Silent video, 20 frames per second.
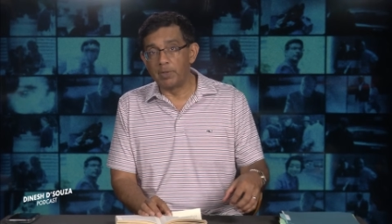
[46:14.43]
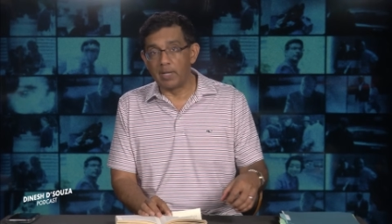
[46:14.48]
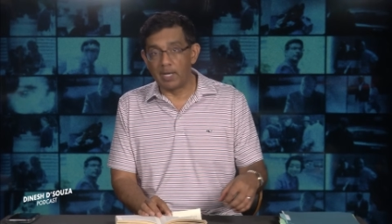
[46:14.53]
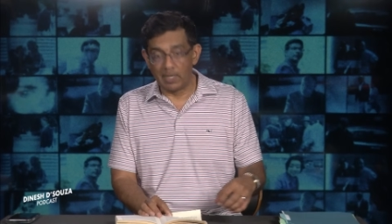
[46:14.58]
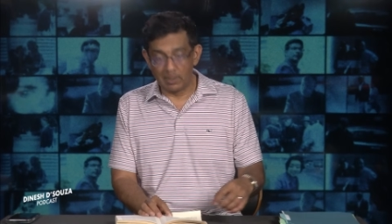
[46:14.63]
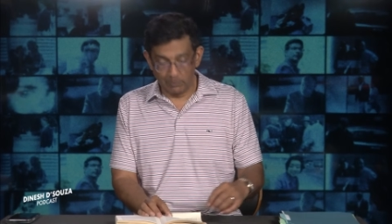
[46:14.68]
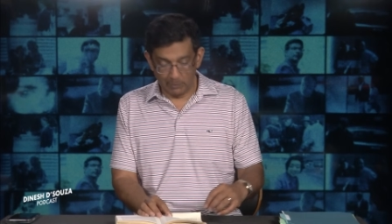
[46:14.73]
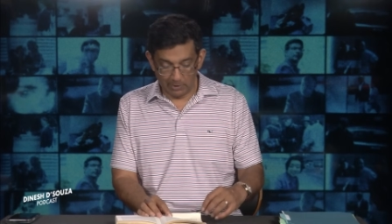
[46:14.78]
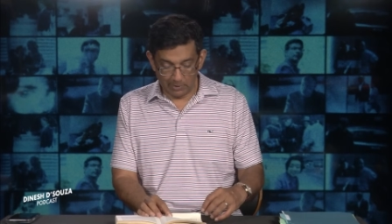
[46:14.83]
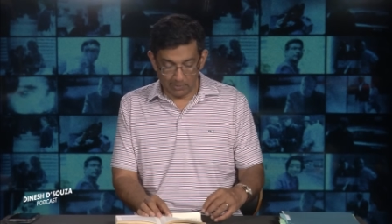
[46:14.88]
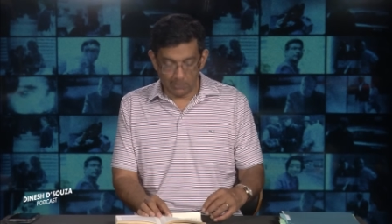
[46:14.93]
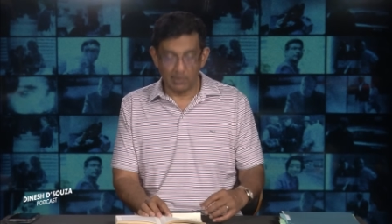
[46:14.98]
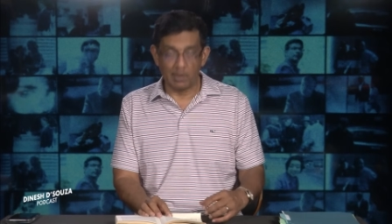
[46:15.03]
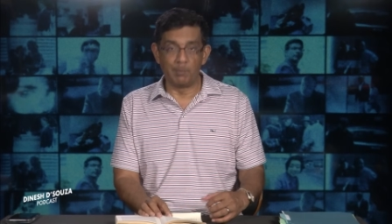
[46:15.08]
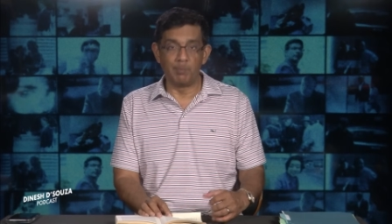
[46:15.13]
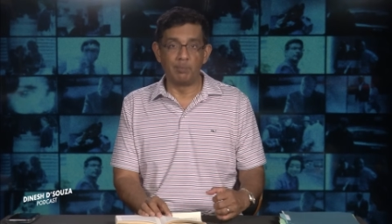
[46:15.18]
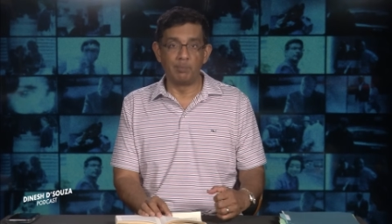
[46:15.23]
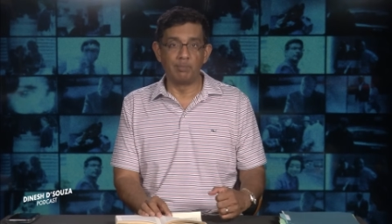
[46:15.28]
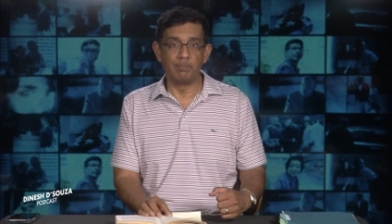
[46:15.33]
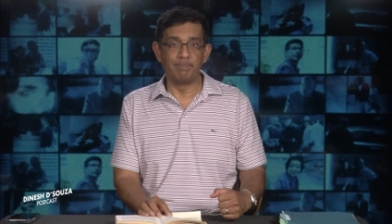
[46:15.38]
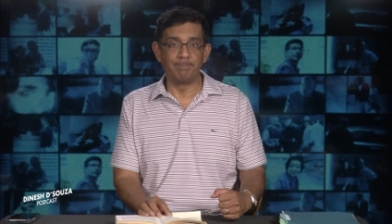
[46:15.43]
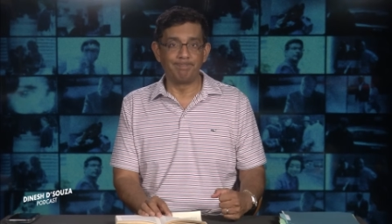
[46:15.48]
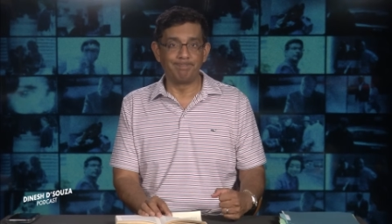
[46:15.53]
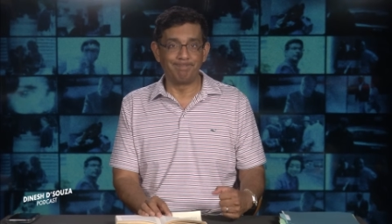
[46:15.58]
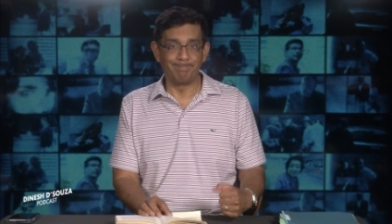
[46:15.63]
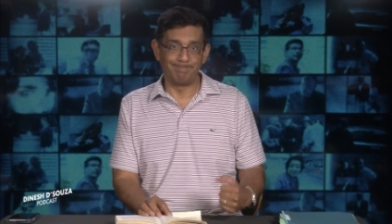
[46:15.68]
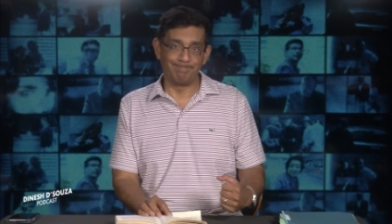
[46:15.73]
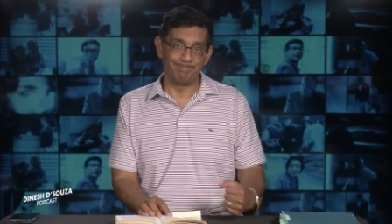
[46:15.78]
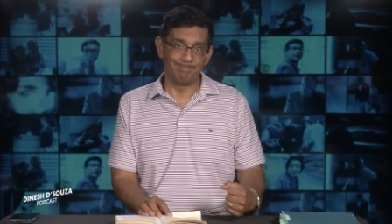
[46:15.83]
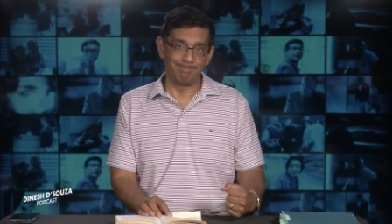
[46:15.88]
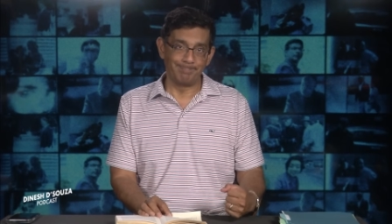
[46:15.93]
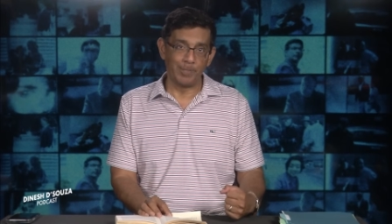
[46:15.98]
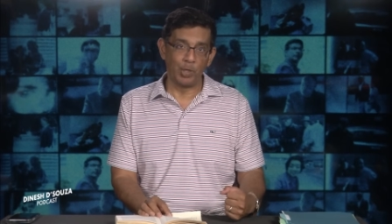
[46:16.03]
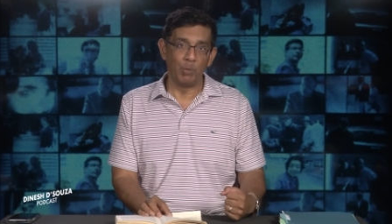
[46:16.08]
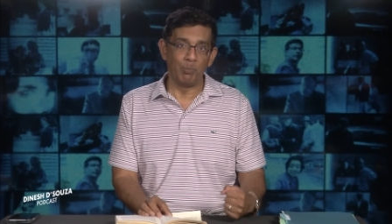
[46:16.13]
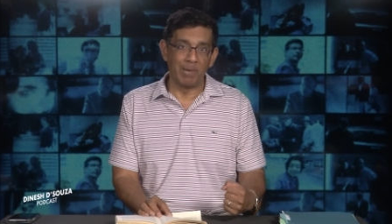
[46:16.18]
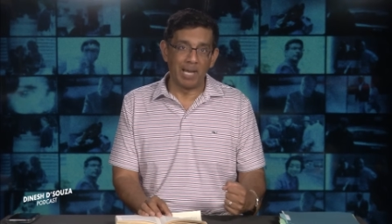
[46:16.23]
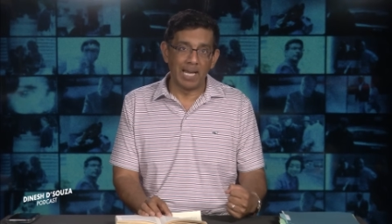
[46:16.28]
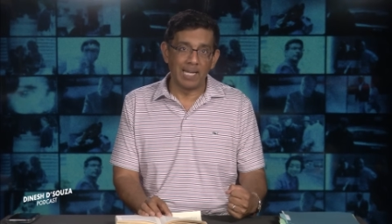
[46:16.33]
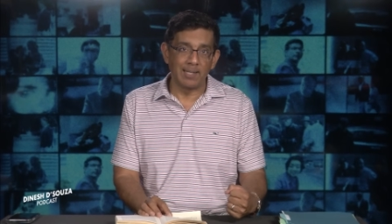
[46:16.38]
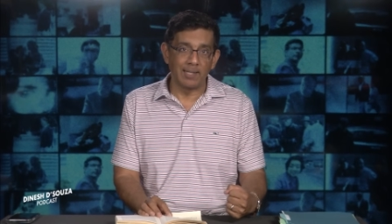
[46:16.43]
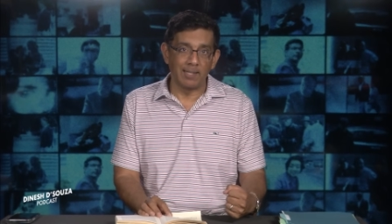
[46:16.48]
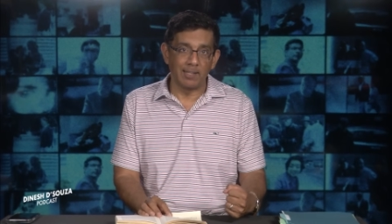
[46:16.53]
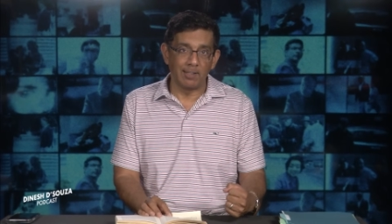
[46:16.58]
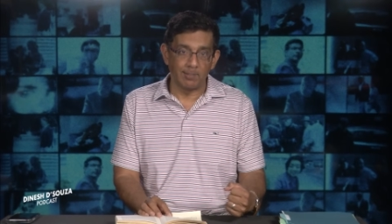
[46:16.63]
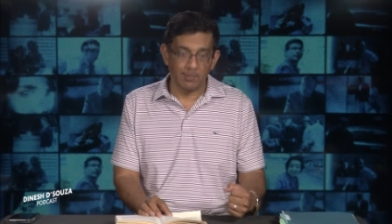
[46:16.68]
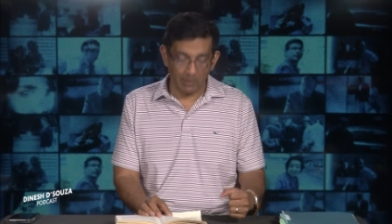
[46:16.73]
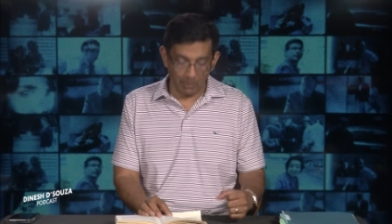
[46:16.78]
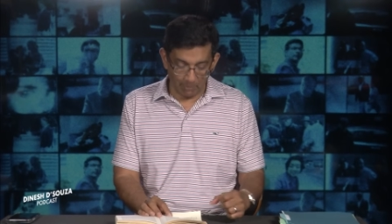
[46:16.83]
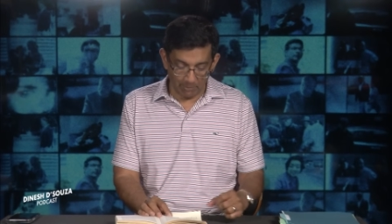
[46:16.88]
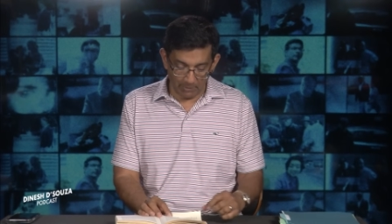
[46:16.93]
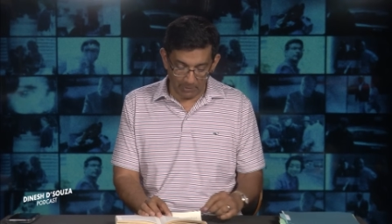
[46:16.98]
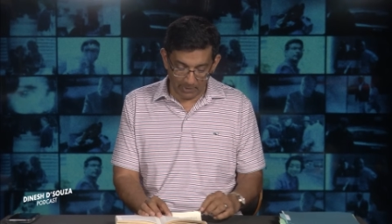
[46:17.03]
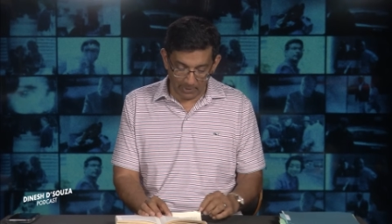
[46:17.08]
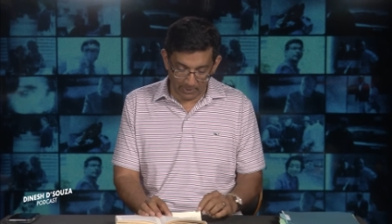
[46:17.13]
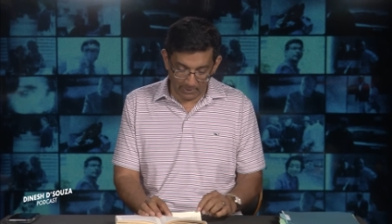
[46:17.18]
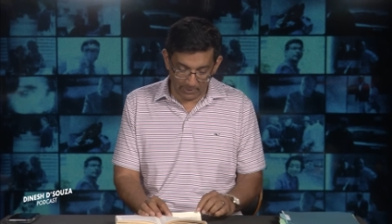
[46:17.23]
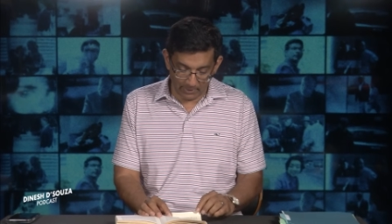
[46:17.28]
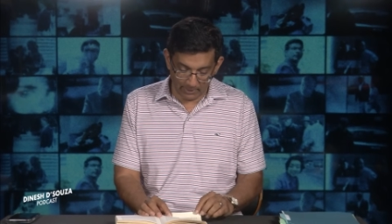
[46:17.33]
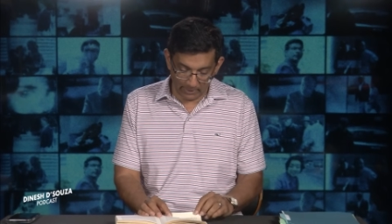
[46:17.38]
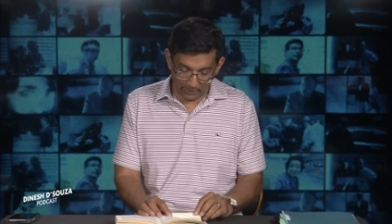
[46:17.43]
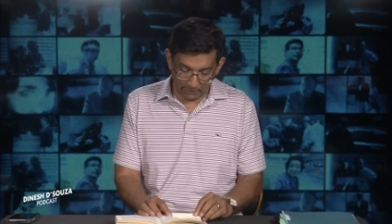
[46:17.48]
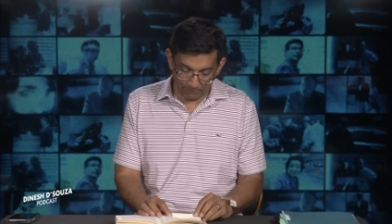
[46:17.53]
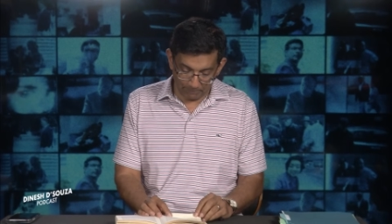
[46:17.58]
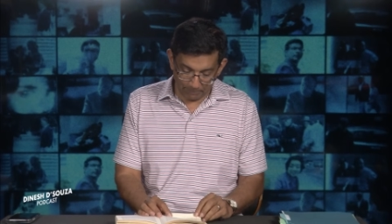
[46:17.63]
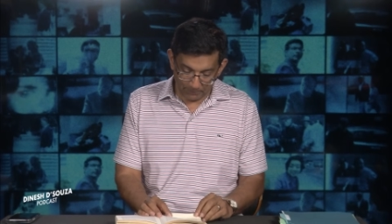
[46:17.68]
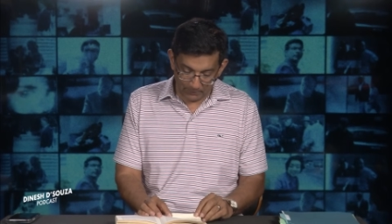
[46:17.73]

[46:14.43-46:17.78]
died with some humanity, some dignity.